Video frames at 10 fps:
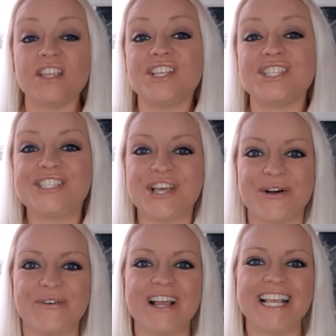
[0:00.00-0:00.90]

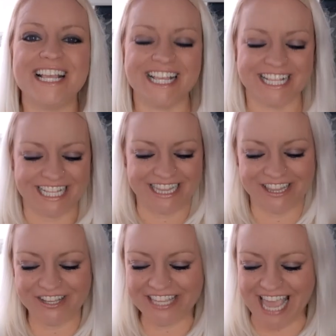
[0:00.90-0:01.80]
So
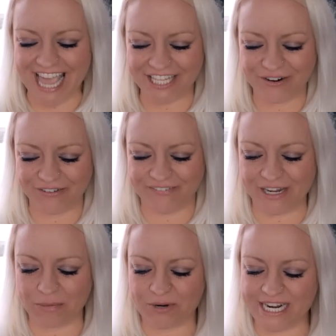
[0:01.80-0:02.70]
look at your
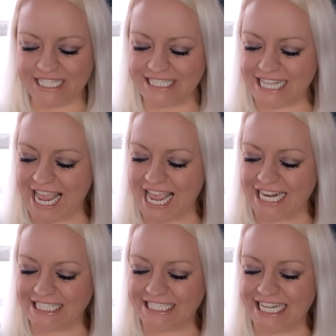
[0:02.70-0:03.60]
fingerprints
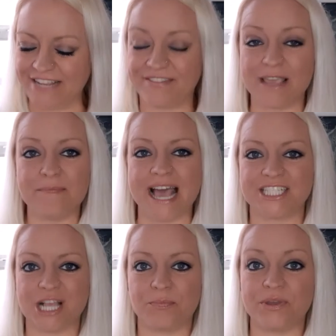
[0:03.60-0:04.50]
and see if they
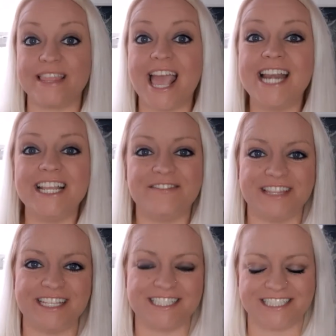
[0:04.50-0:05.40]
match up with any of
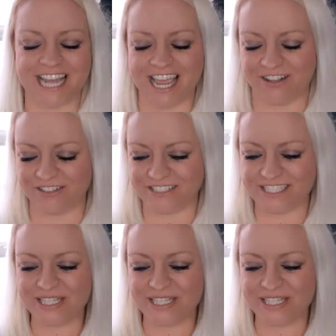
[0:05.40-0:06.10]
these styles.